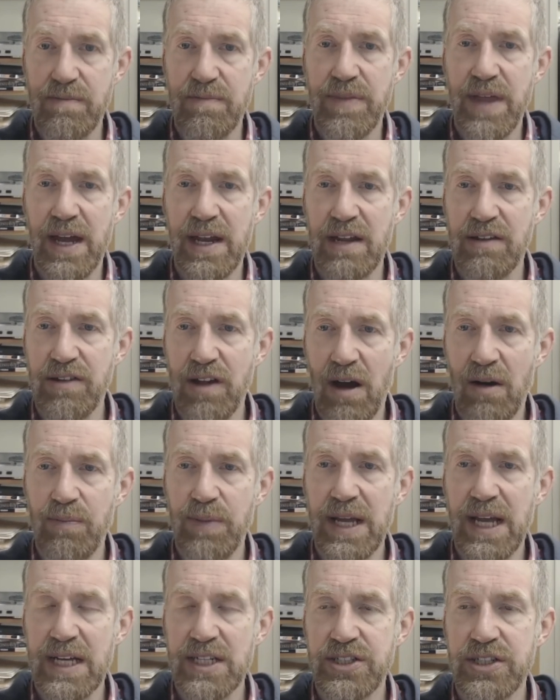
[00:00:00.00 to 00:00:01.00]
that is
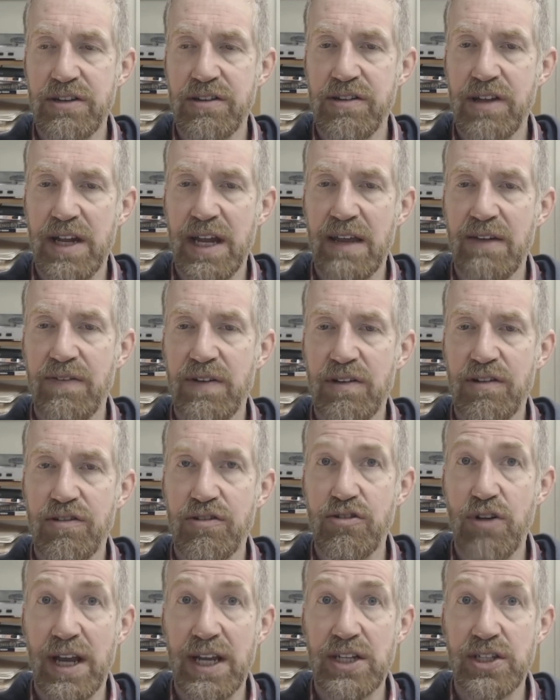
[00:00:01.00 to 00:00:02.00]
obligations that even
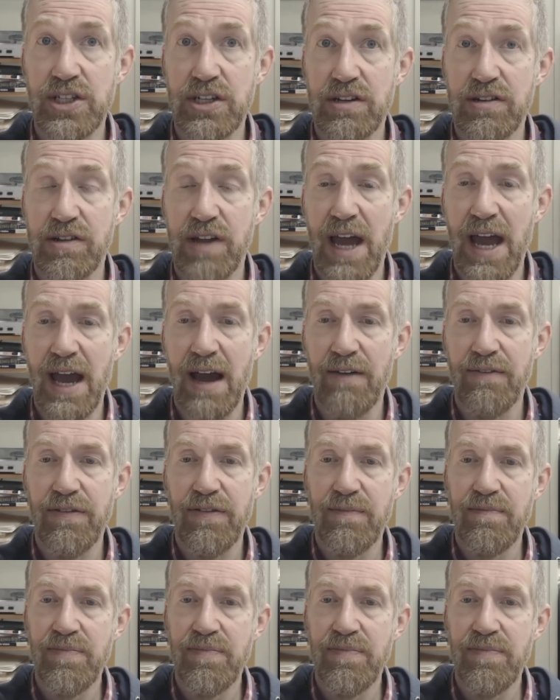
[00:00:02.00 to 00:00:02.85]
strangers have.